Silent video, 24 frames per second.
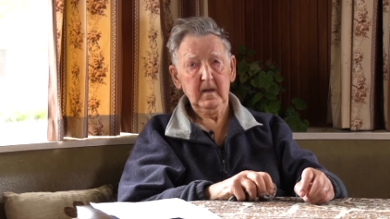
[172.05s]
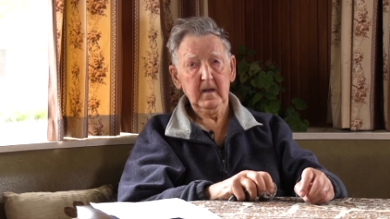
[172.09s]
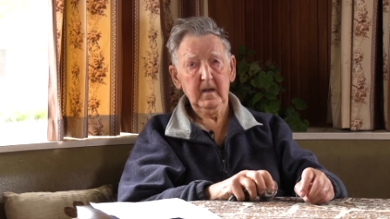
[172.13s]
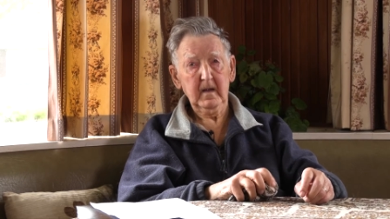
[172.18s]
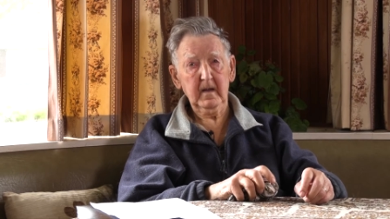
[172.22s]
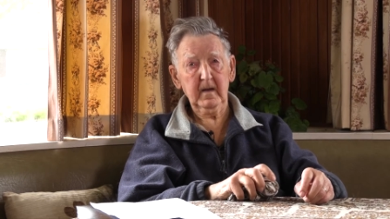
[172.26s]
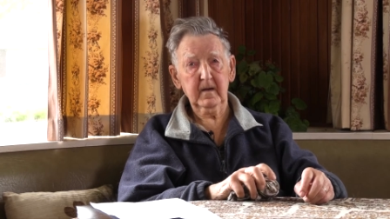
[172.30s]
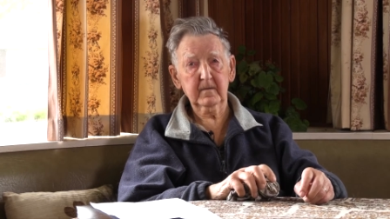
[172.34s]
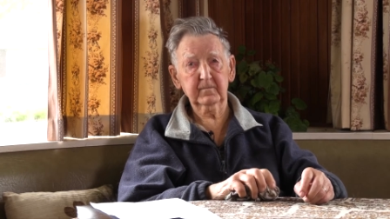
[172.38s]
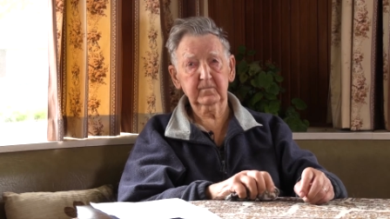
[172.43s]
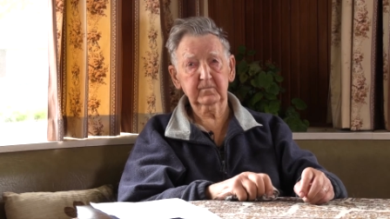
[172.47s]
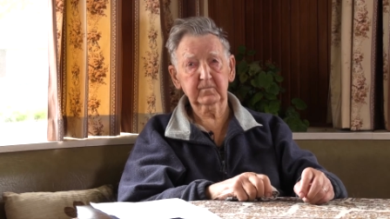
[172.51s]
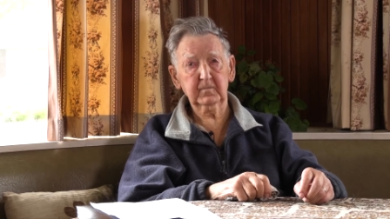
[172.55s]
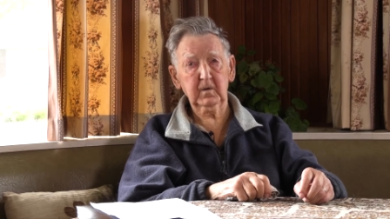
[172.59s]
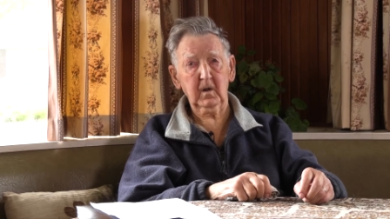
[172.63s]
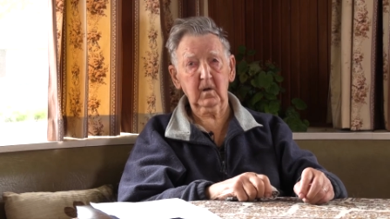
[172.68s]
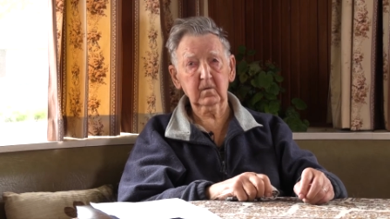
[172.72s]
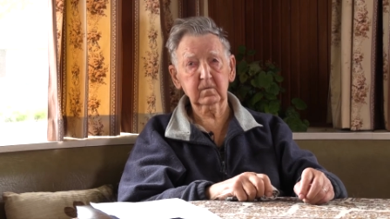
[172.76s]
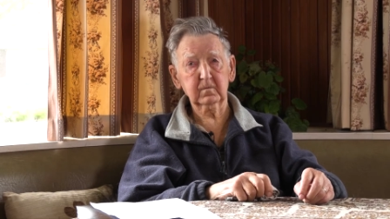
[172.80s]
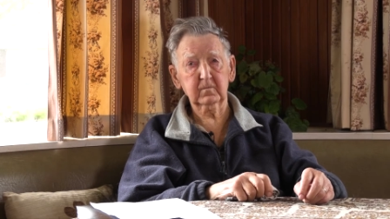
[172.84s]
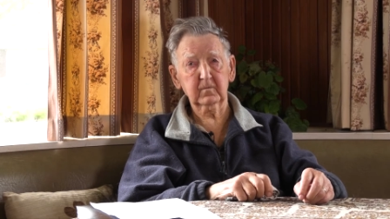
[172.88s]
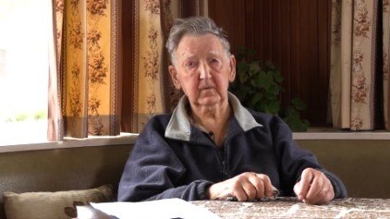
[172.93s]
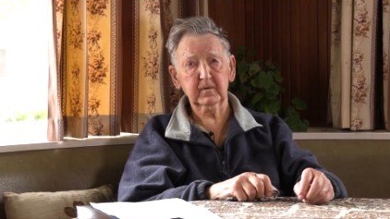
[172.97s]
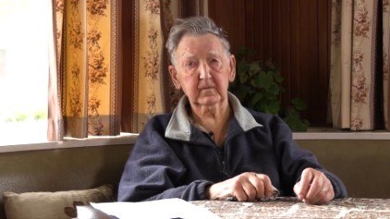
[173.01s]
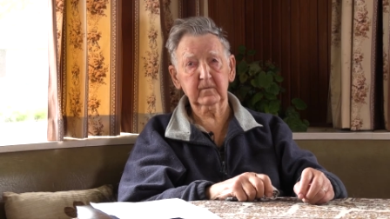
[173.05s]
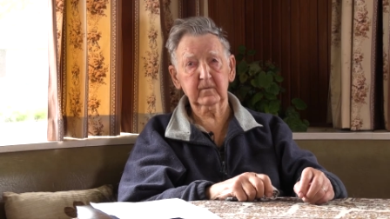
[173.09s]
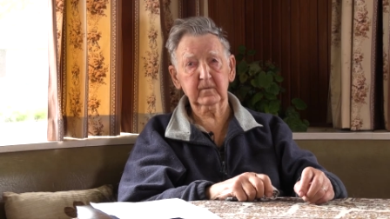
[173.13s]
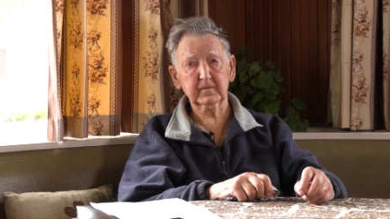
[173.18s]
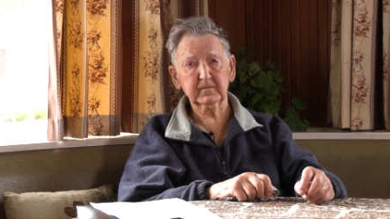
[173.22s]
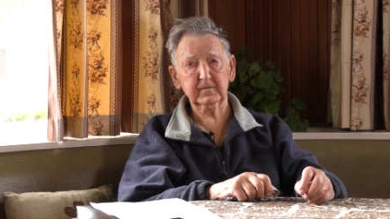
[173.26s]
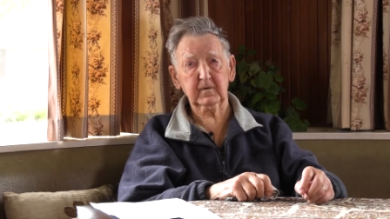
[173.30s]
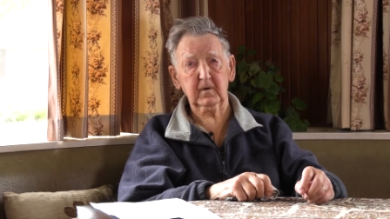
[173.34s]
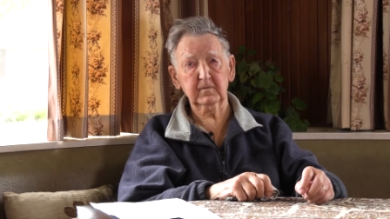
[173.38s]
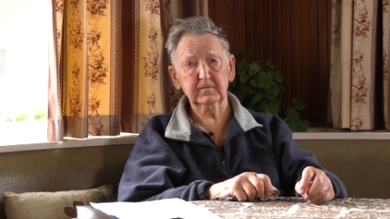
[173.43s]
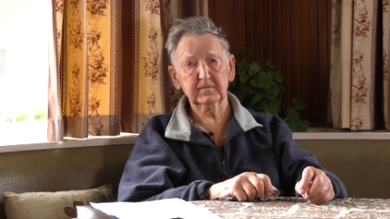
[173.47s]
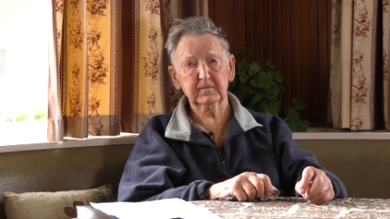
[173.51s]
and told them what I was
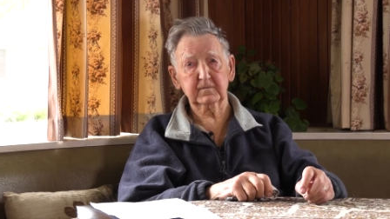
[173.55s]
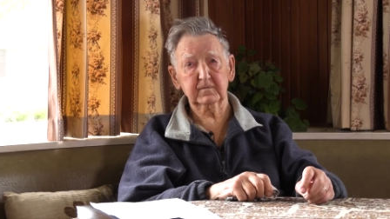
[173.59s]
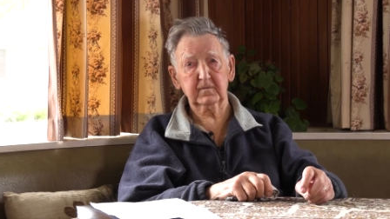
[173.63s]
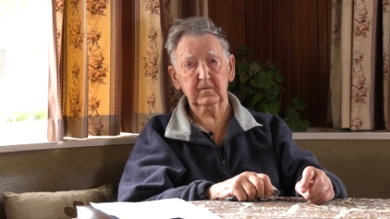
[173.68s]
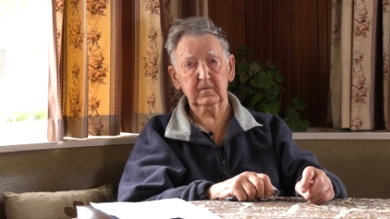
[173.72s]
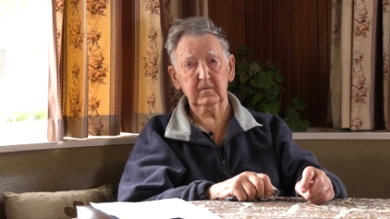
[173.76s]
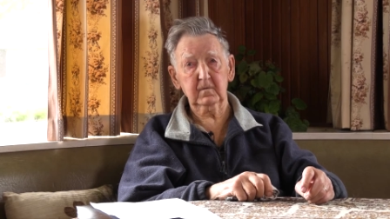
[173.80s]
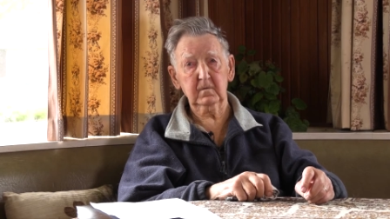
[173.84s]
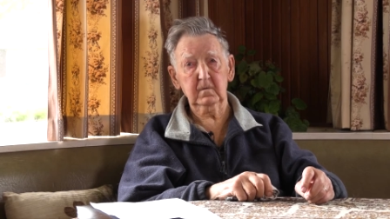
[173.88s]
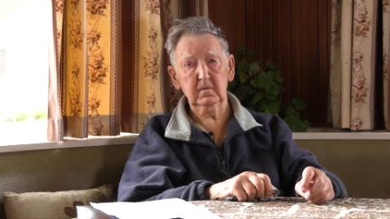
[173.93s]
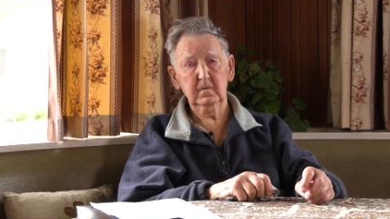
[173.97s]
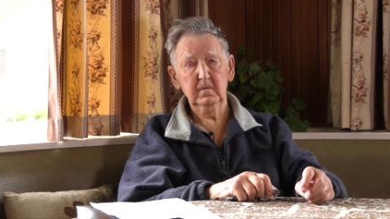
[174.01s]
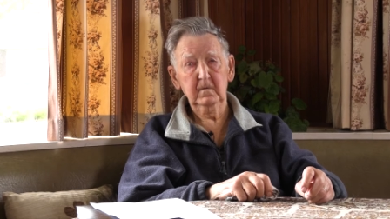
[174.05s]
going to do,